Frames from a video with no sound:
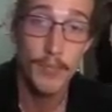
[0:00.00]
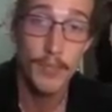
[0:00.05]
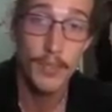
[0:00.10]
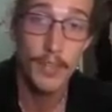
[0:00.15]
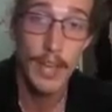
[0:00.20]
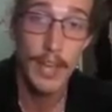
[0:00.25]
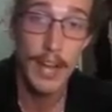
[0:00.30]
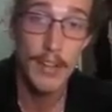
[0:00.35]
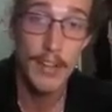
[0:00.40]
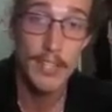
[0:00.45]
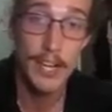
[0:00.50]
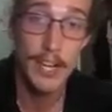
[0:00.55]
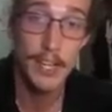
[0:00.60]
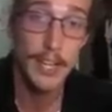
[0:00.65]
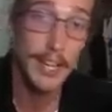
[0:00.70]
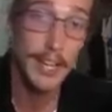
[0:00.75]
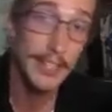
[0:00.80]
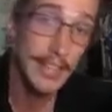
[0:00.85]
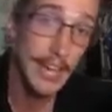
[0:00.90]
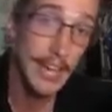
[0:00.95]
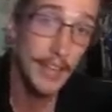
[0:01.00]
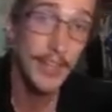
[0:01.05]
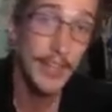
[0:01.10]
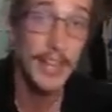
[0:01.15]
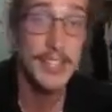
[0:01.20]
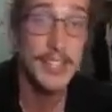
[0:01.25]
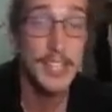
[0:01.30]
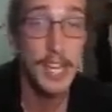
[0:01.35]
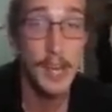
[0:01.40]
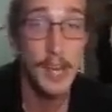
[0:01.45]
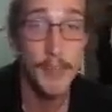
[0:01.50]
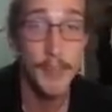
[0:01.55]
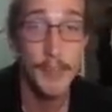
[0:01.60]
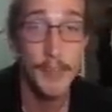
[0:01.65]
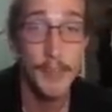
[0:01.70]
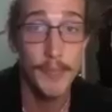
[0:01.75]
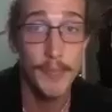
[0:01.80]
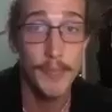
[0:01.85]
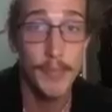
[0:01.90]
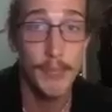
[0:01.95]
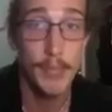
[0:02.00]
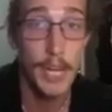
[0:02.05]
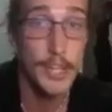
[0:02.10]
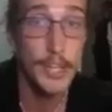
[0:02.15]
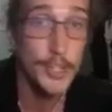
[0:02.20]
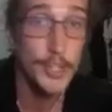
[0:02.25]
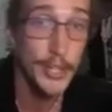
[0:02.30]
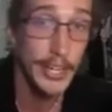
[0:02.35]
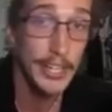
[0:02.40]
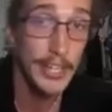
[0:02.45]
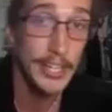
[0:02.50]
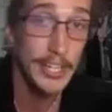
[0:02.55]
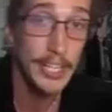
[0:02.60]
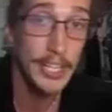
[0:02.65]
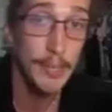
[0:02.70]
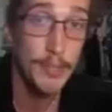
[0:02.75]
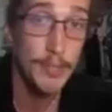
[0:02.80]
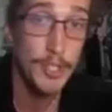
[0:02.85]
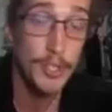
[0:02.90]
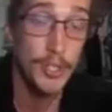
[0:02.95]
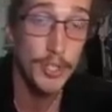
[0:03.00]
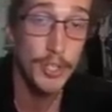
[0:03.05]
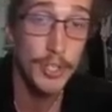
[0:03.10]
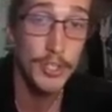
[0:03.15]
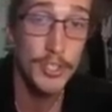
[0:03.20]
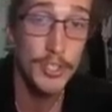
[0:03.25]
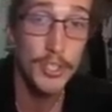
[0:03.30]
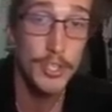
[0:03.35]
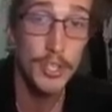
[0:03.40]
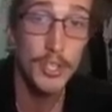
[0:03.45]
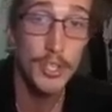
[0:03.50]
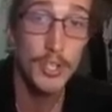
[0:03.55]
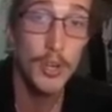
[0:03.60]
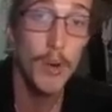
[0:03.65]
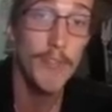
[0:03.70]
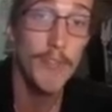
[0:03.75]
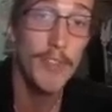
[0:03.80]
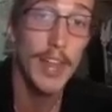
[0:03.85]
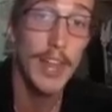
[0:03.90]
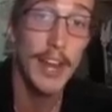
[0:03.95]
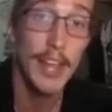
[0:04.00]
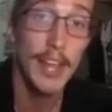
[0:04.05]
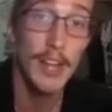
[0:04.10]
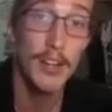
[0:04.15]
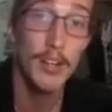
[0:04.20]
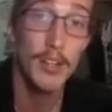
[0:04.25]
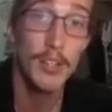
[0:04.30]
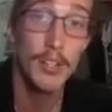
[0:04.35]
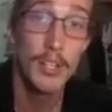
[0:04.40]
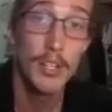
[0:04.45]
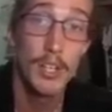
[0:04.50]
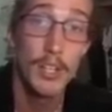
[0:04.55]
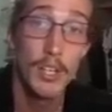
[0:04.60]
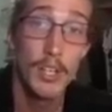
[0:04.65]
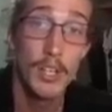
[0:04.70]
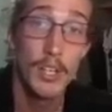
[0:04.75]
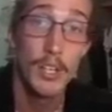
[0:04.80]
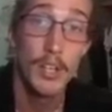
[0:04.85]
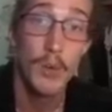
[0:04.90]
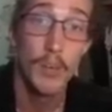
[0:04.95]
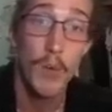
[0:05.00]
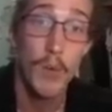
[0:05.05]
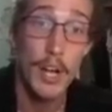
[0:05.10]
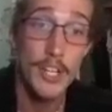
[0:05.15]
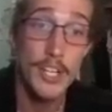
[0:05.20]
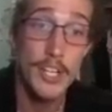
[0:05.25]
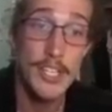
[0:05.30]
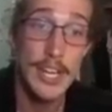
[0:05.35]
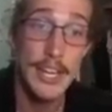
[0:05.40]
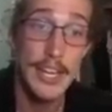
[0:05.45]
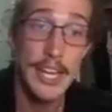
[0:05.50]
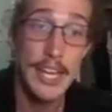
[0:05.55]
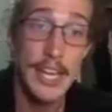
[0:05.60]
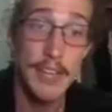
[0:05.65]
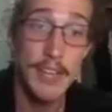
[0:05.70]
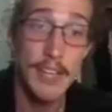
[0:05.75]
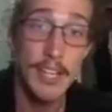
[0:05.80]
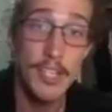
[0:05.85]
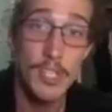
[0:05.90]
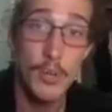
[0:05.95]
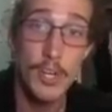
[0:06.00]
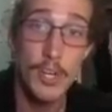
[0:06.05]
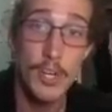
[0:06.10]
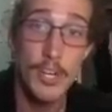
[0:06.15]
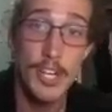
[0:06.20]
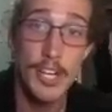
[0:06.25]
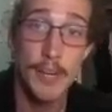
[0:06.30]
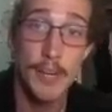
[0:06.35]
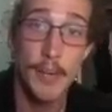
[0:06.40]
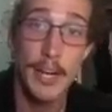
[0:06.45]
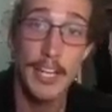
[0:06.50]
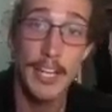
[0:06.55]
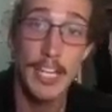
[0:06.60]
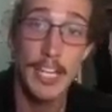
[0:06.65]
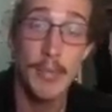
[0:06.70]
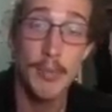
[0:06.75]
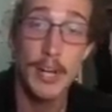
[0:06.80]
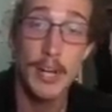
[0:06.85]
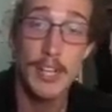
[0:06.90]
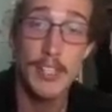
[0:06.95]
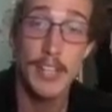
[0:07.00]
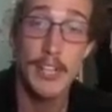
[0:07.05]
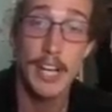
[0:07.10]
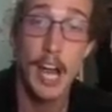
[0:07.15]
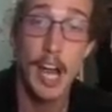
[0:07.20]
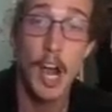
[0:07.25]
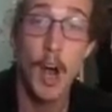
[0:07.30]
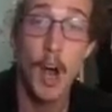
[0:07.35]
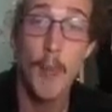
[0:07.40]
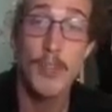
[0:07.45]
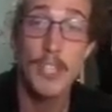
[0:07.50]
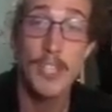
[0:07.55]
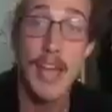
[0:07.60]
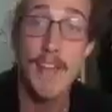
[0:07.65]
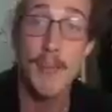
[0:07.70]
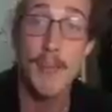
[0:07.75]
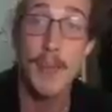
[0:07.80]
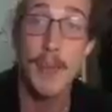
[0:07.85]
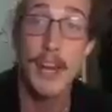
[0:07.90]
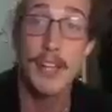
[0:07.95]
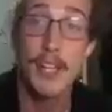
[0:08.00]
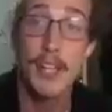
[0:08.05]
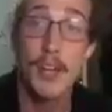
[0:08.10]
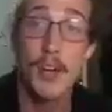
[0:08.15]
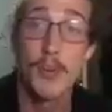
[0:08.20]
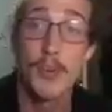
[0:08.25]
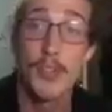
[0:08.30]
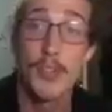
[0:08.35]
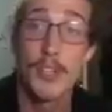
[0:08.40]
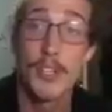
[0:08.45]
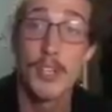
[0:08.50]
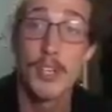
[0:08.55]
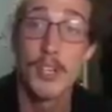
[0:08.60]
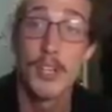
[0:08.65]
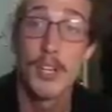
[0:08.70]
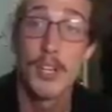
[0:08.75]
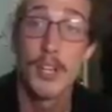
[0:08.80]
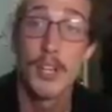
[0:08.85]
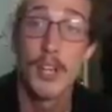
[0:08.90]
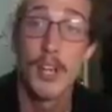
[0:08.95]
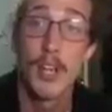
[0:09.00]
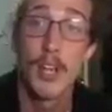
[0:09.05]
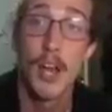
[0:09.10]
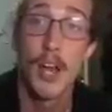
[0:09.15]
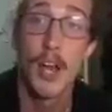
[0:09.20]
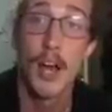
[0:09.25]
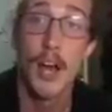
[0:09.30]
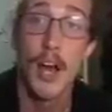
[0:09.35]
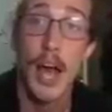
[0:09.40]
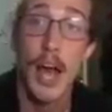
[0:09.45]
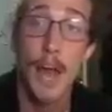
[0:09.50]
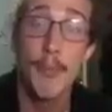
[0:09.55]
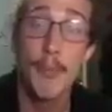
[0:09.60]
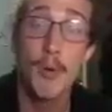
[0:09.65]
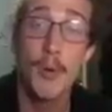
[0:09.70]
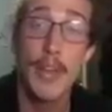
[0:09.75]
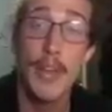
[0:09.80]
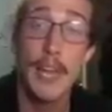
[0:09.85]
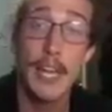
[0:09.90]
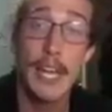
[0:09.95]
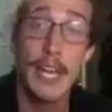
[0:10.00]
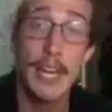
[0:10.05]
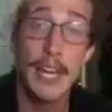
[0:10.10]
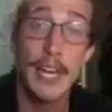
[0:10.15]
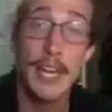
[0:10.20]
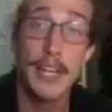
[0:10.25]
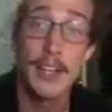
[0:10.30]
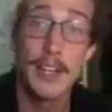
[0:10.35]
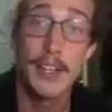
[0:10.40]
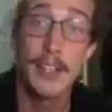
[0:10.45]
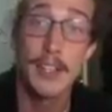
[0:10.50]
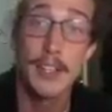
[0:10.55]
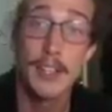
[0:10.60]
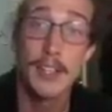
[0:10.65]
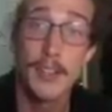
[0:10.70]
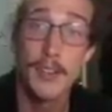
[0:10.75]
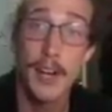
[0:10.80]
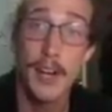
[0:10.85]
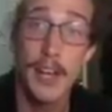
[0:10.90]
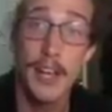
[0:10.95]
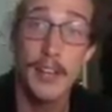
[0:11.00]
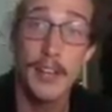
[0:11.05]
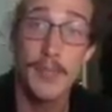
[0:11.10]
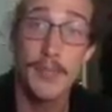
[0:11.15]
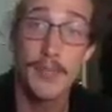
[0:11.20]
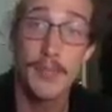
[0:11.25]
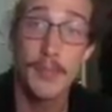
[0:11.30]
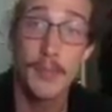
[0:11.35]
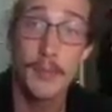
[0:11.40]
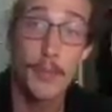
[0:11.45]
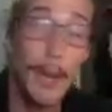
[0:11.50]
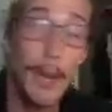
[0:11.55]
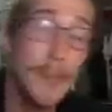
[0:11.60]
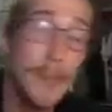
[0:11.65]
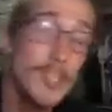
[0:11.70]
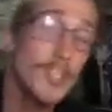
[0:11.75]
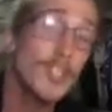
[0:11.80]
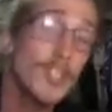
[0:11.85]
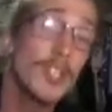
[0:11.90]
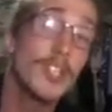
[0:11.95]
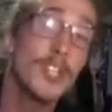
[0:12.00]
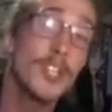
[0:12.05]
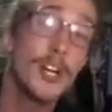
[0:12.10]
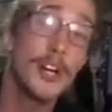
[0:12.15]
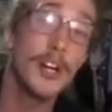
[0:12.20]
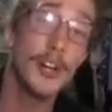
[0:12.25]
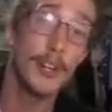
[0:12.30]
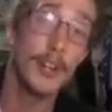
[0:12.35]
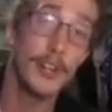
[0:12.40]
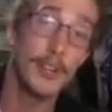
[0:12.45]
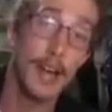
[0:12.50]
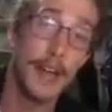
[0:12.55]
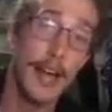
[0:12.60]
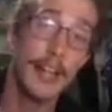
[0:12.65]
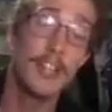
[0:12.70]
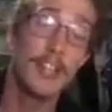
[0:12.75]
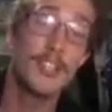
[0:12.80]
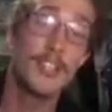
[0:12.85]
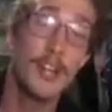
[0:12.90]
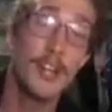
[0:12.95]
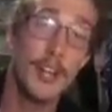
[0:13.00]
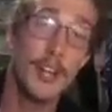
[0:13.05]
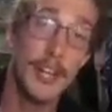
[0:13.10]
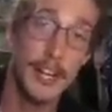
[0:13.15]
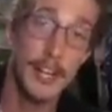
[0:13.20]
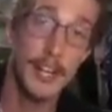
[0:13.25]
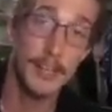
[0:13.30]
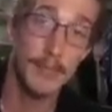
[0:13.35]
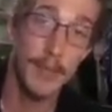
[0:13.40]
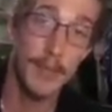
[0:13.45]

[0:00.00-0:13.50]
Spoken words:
Outside leg down. Then it's up. Pressuring into him. Going for that angle. Watch this. I can't even hit a switch here, but I keep wrestling. I almost have it, but I don't. I pull that leg in, right? Great position to Turk. I could Turk here.